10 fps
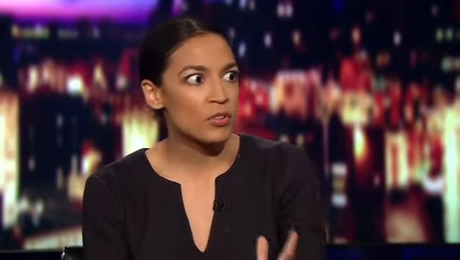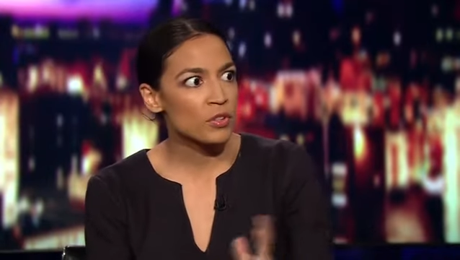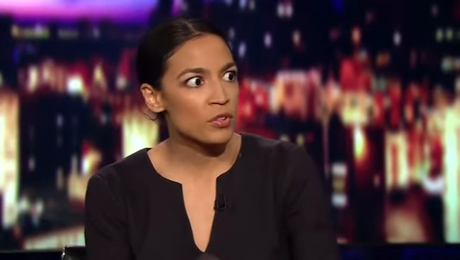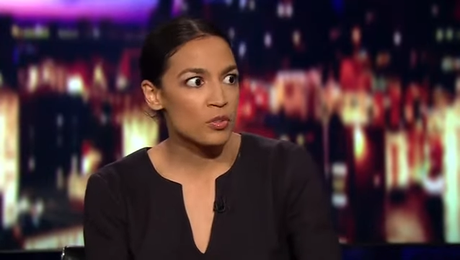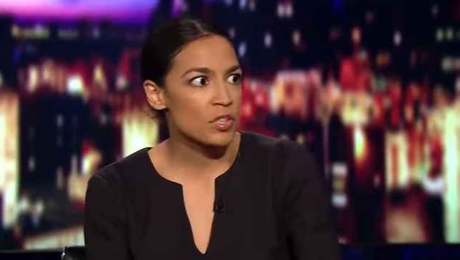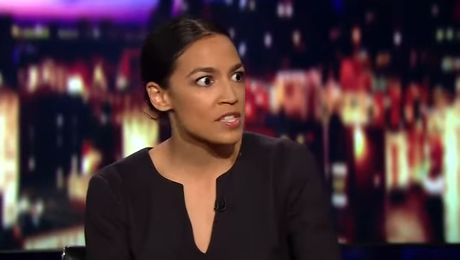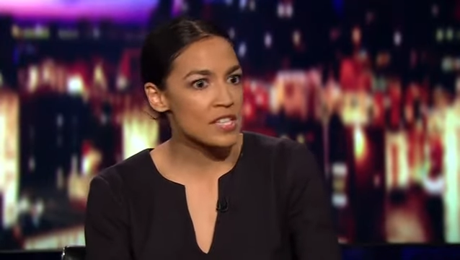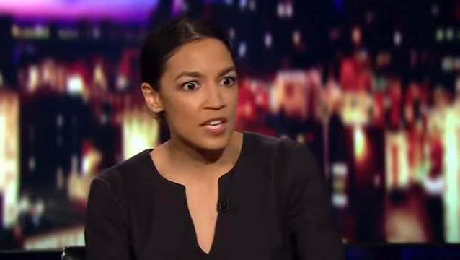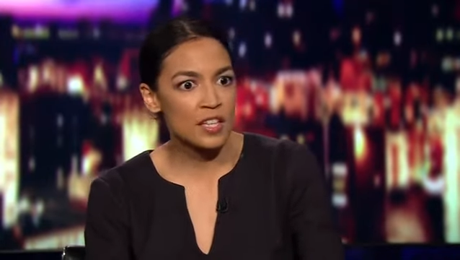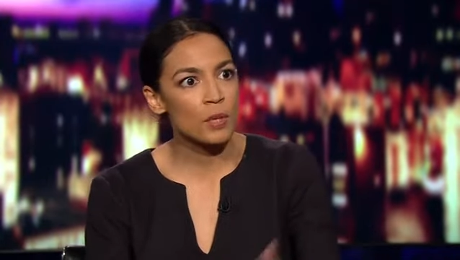You know, you could
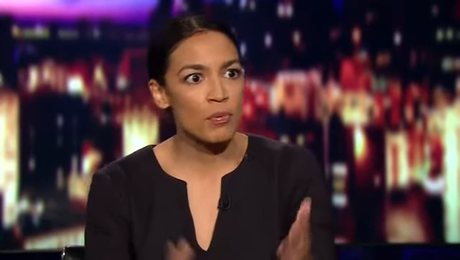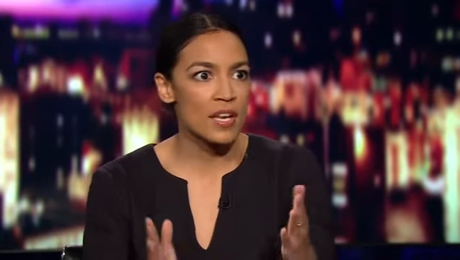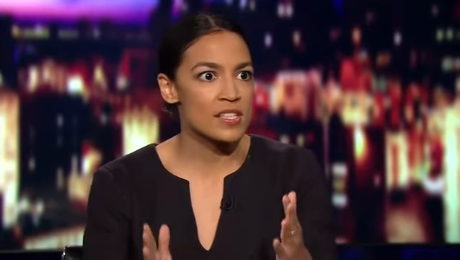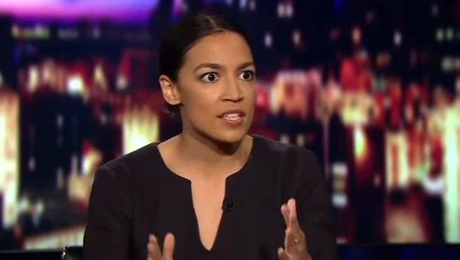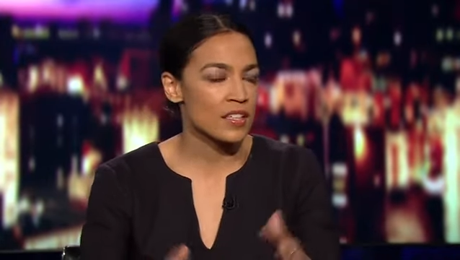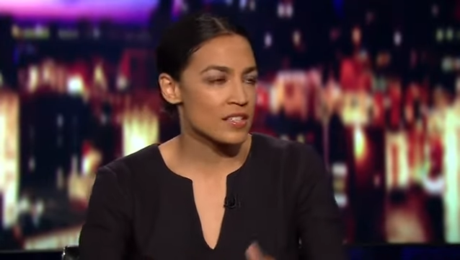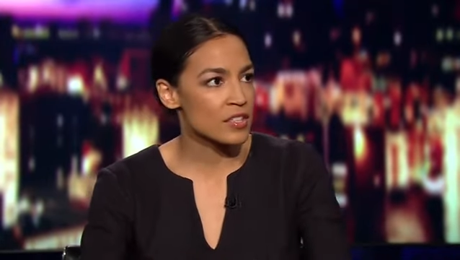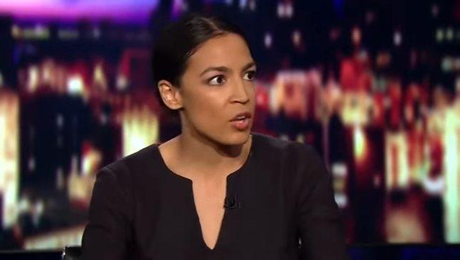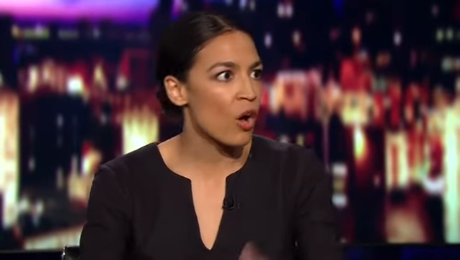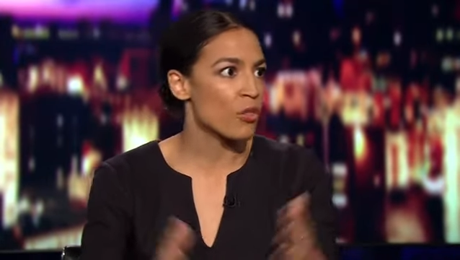say that the president is
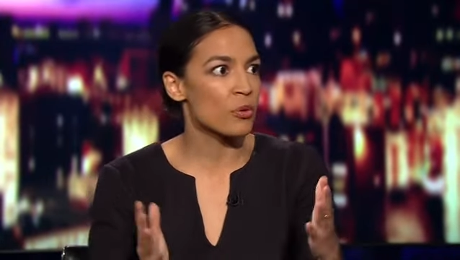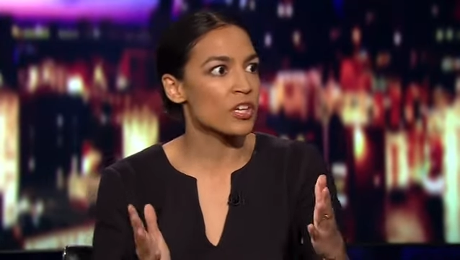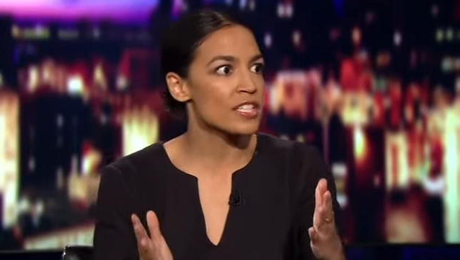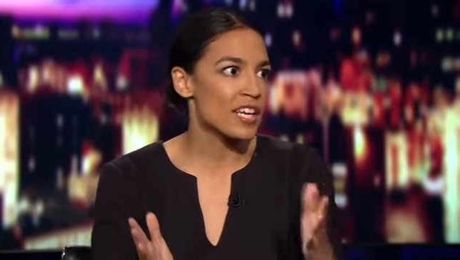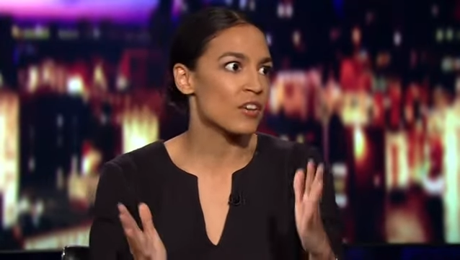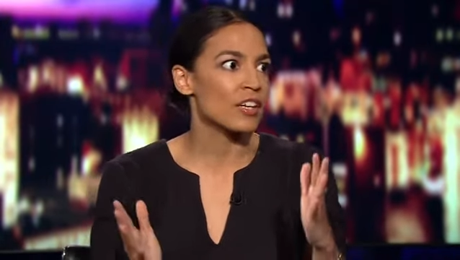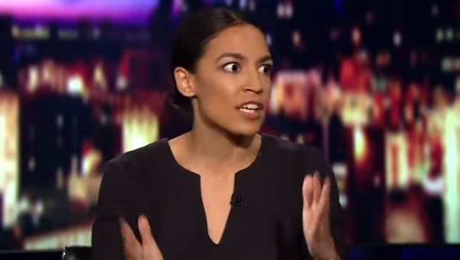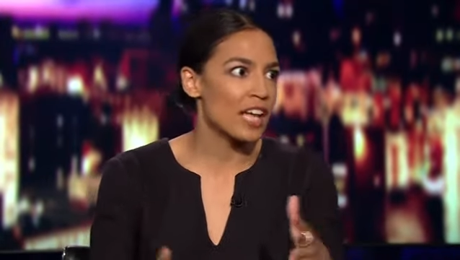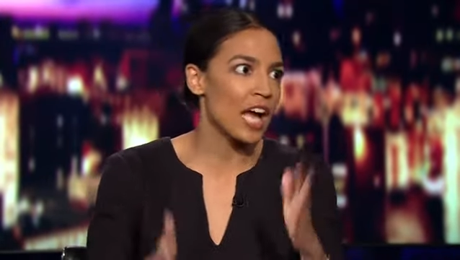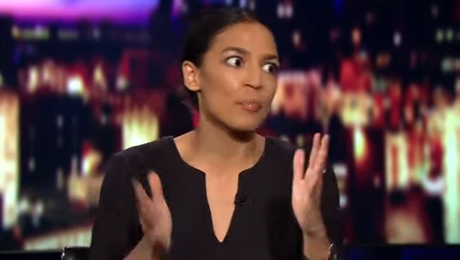an
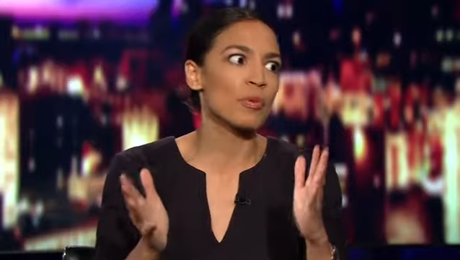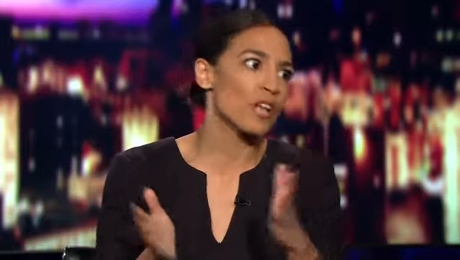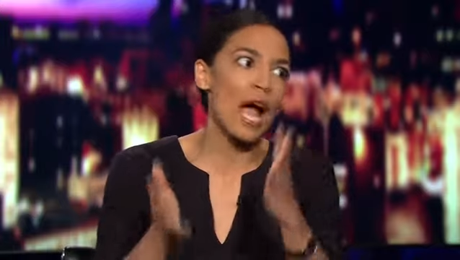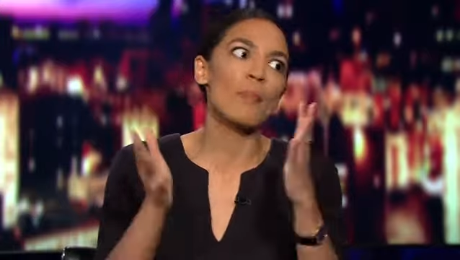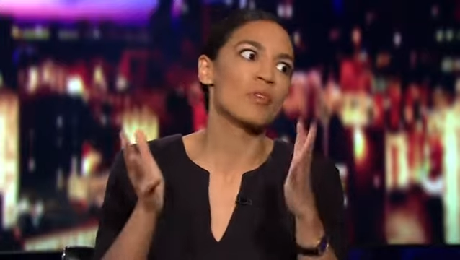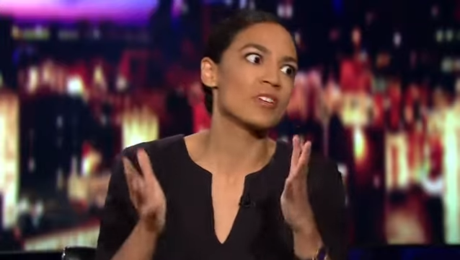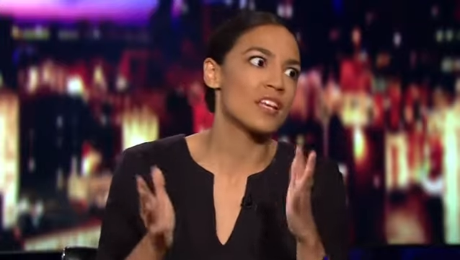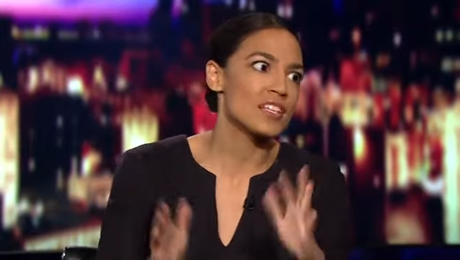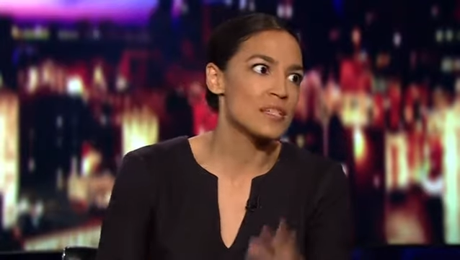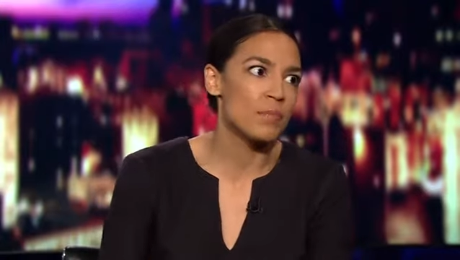authoritarian,
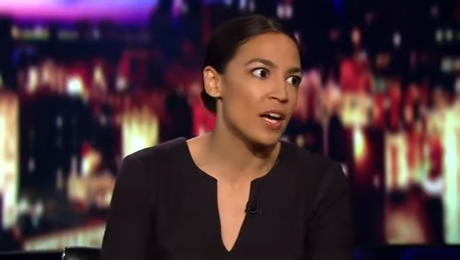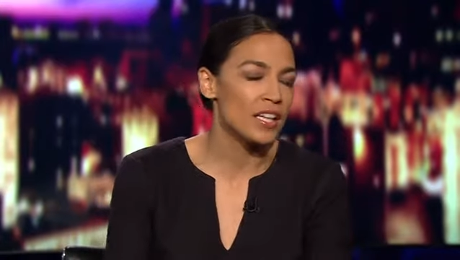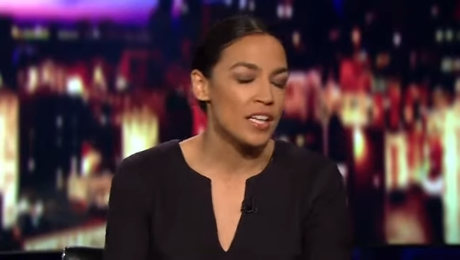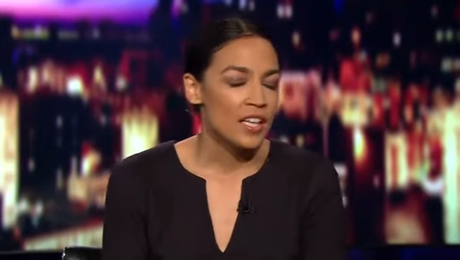hyper-capitalist, but